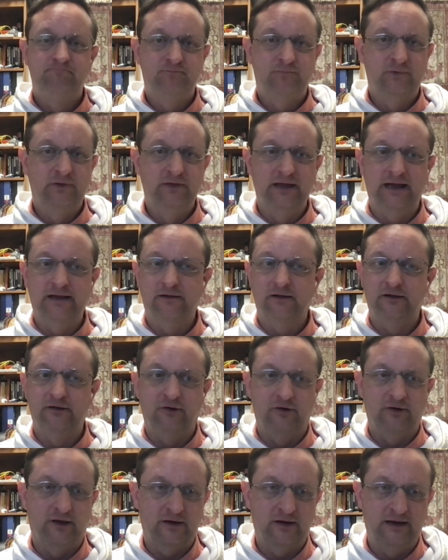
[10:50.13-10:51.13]
Nylon,
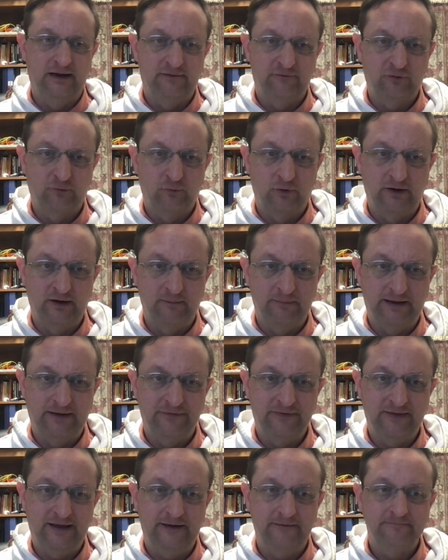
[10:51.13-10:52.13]
you're not going to have to worry
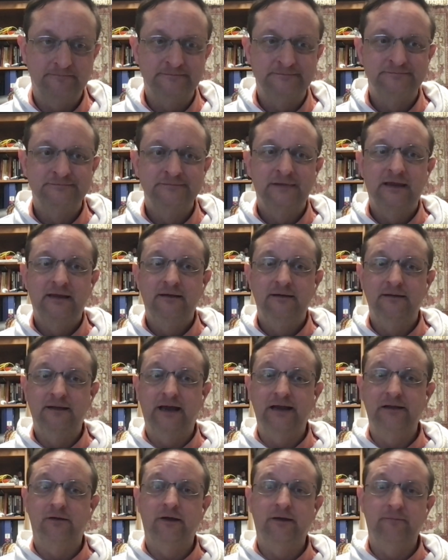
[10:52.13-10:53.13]
about that.
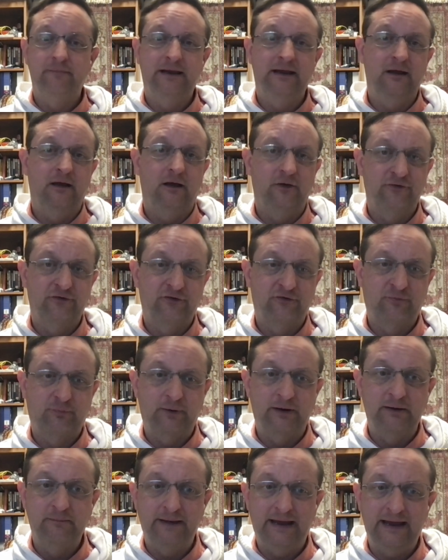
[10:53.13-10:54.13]
Nylon may also
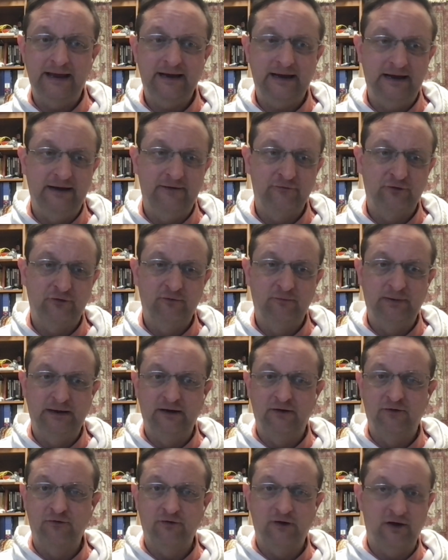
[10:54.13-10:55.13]
spring back after
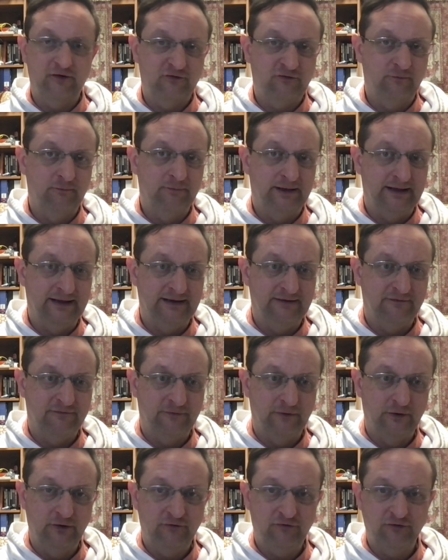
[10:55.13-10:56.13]
being crushed by
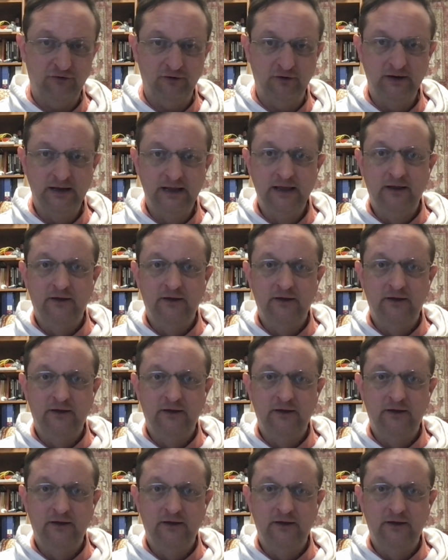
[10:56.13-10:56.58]
furniture.